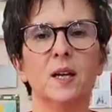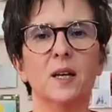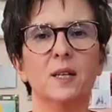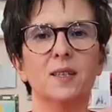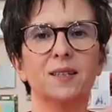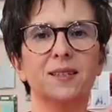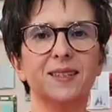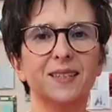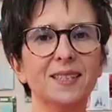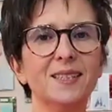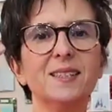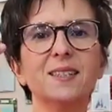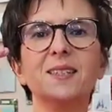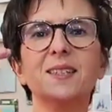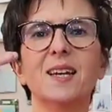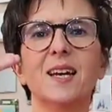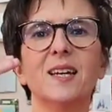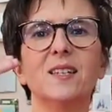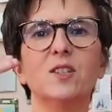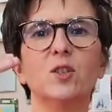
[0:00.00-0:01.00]

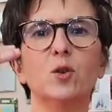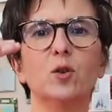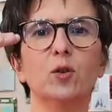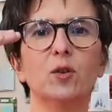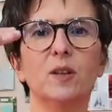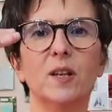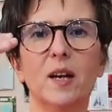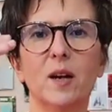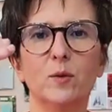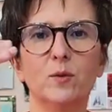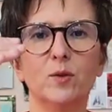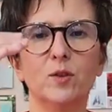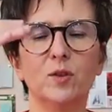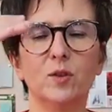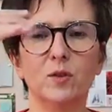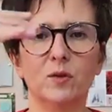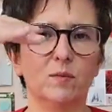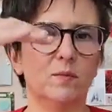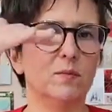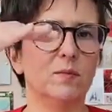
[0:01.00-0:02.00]
synthesize your
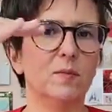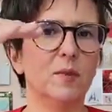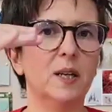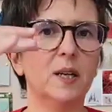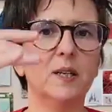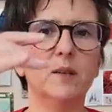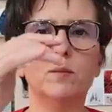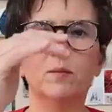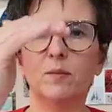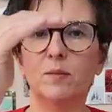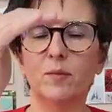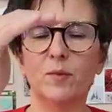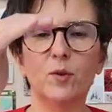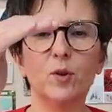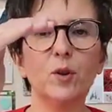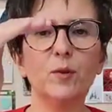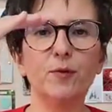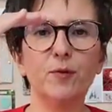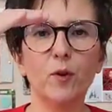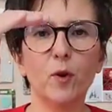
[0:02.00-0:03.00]
doubts in
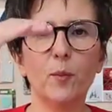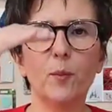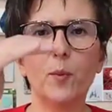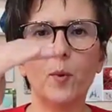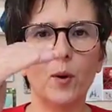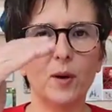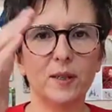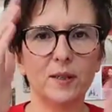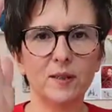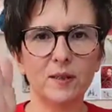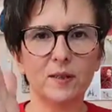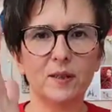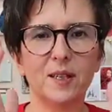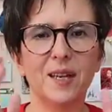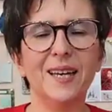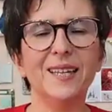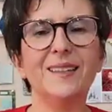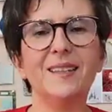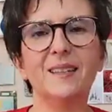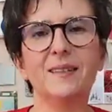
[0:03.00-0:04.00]
3-4 points
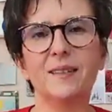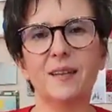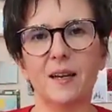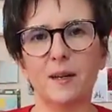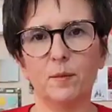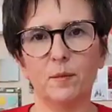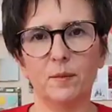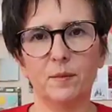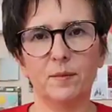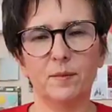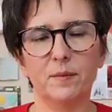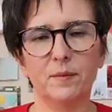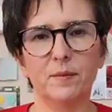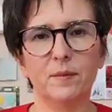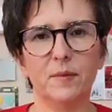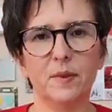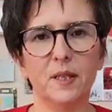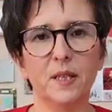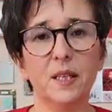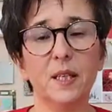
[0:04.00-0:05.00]
at the time.
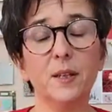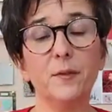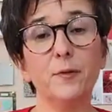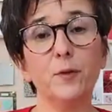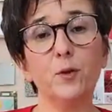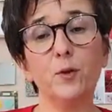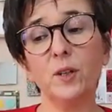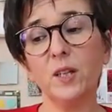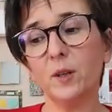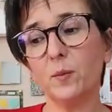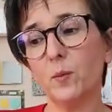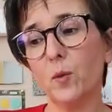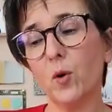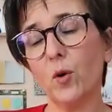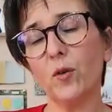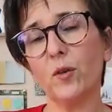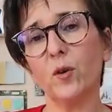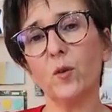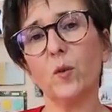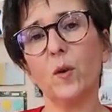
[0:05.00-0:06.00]
If you need
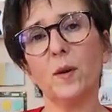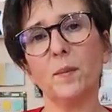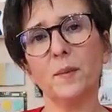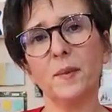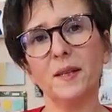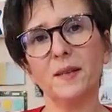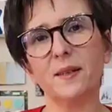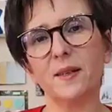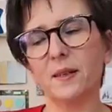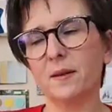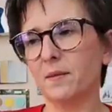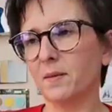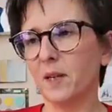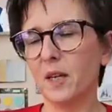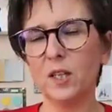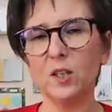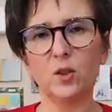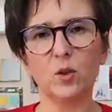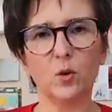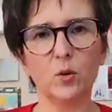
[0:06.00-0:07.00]
more than 1 meeting,
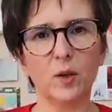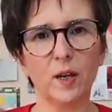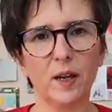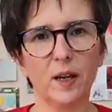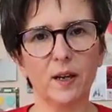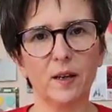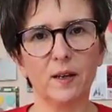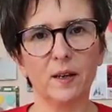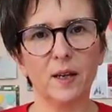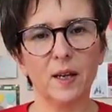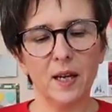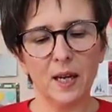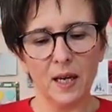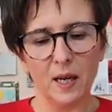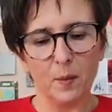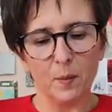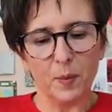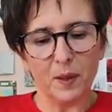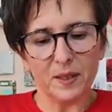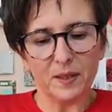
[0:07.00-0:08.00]
it's okay.
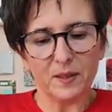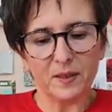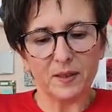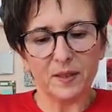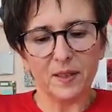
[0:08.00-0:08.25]
But